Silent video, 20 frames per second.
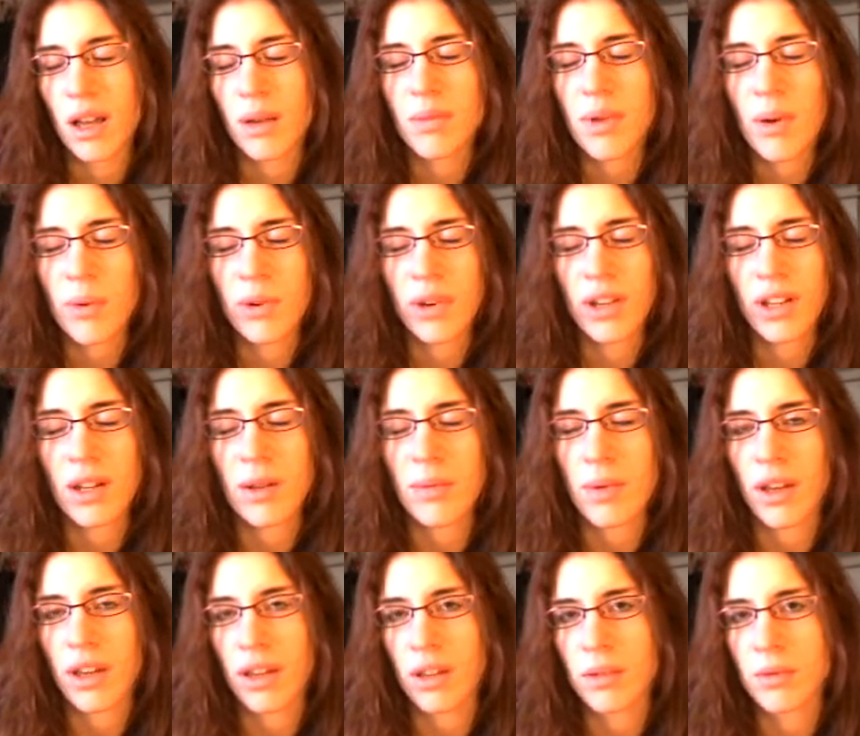I'm not wearing any
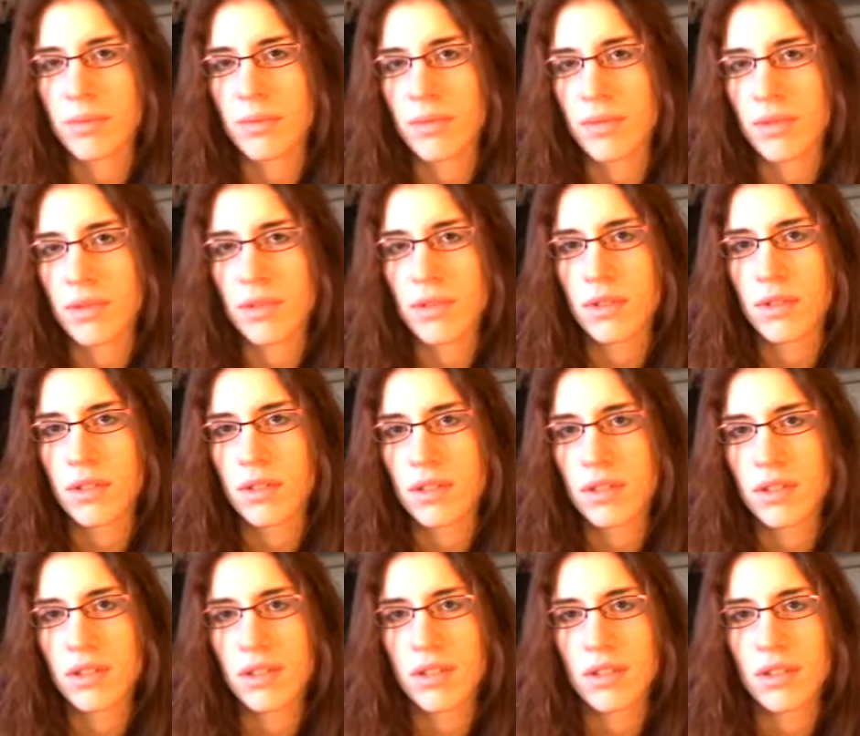makeup.
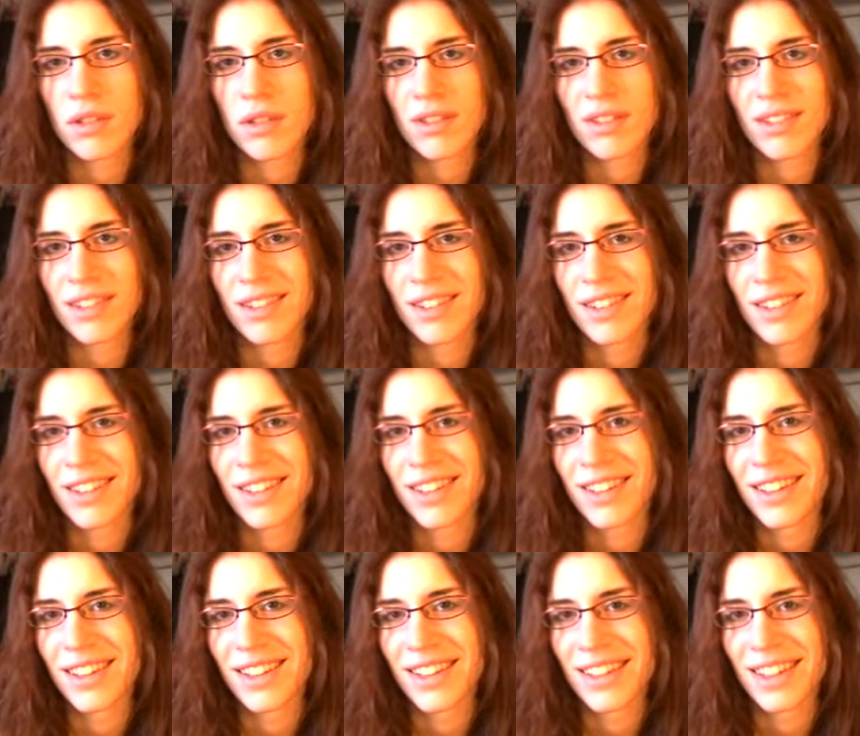
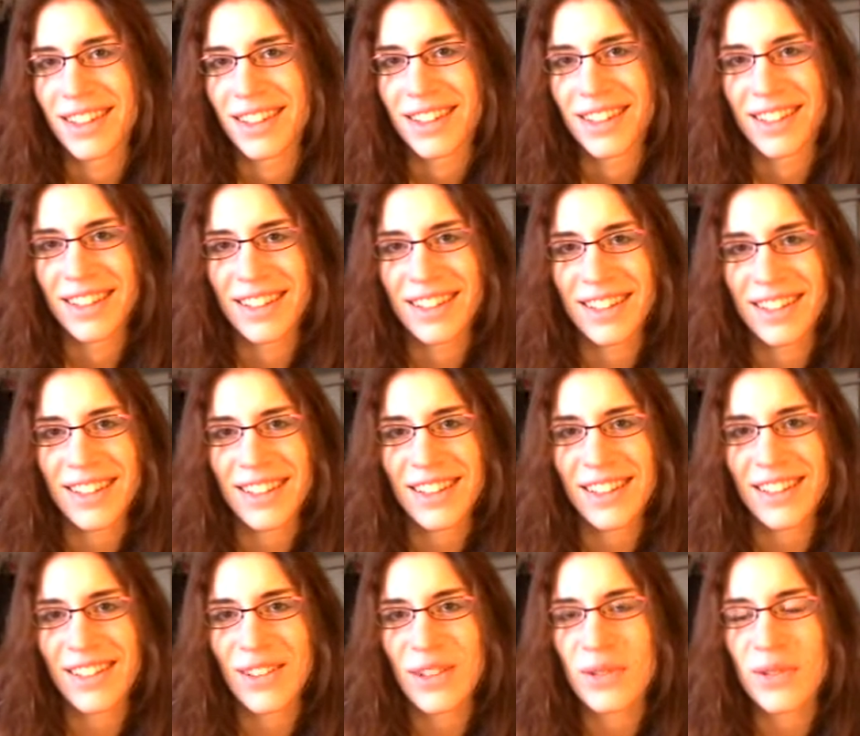
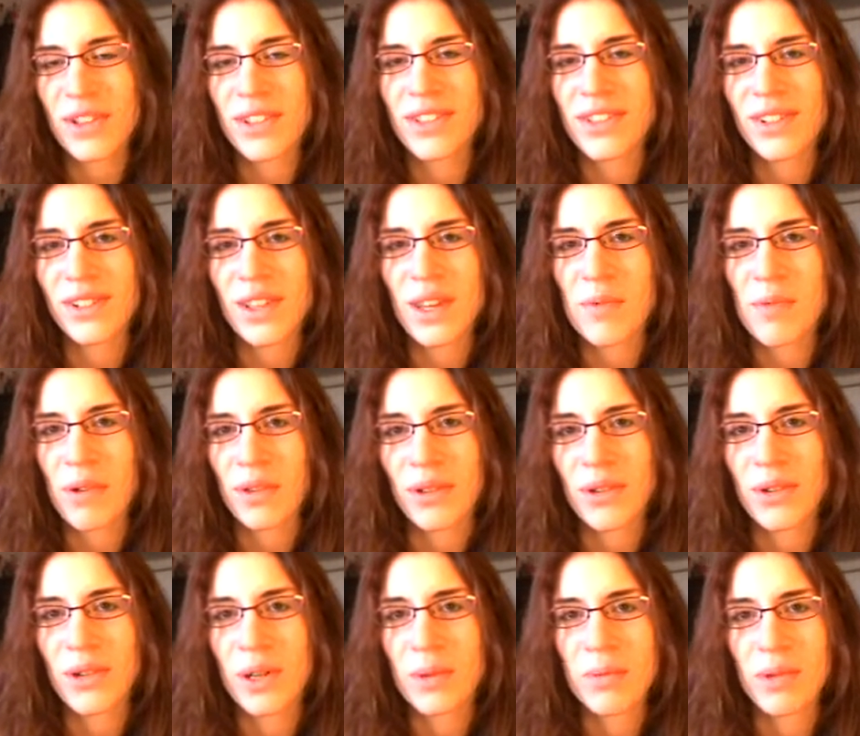At least it'll keep all the
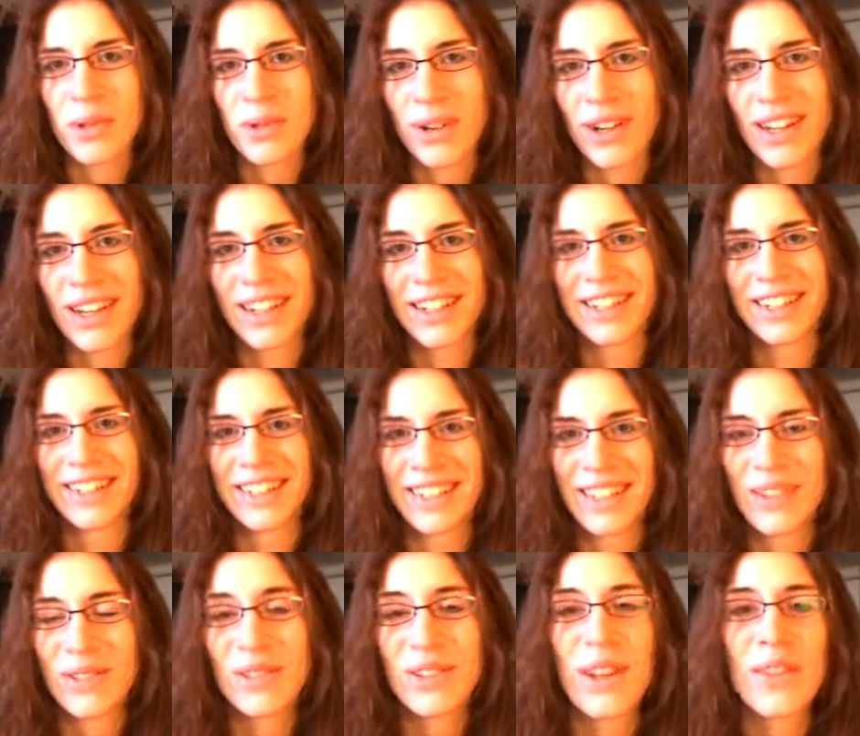creeps away.
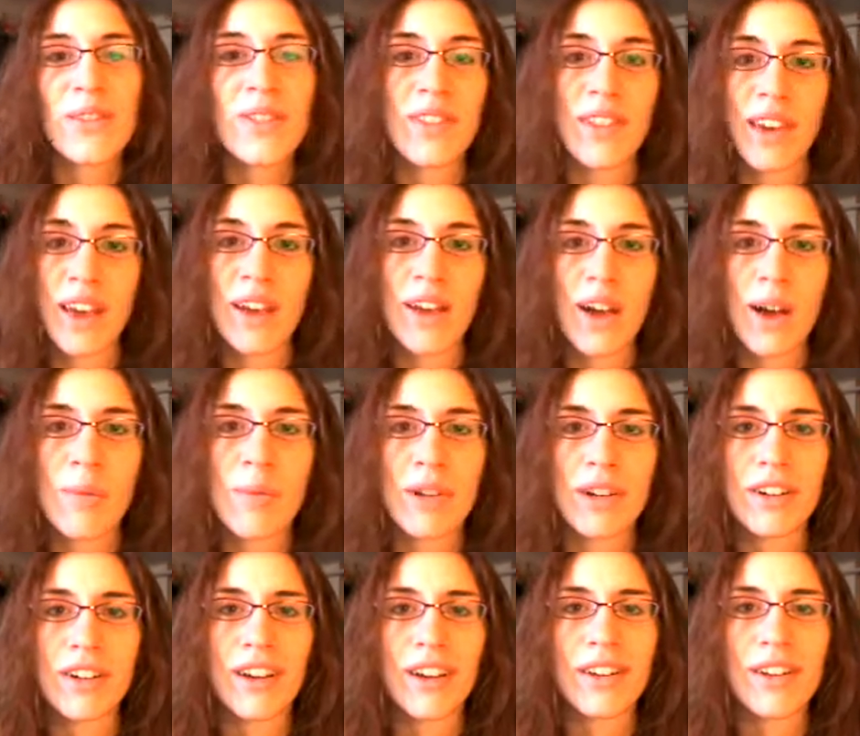That was another thing I
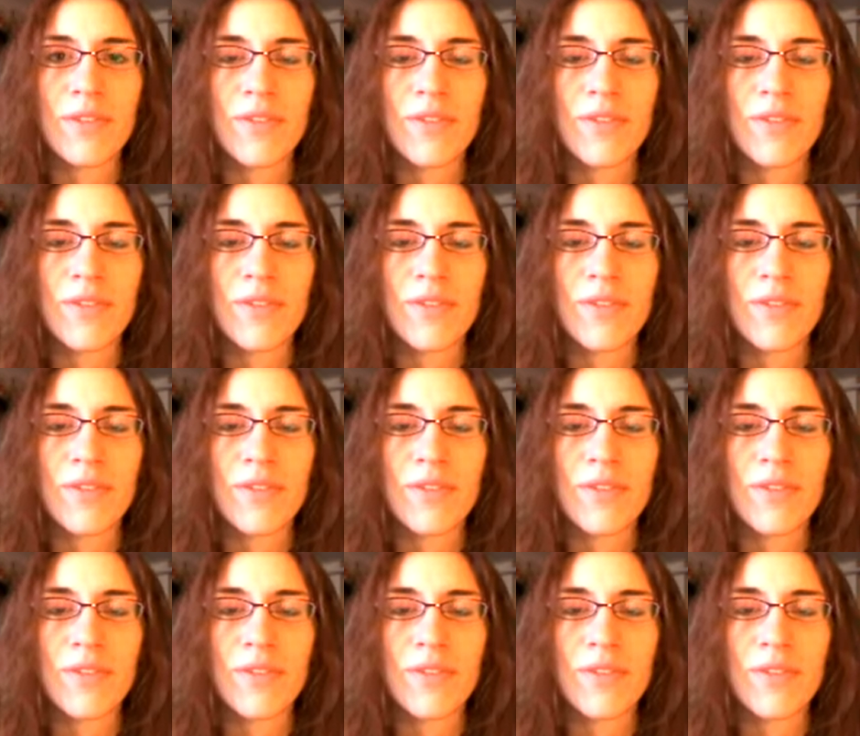commented on.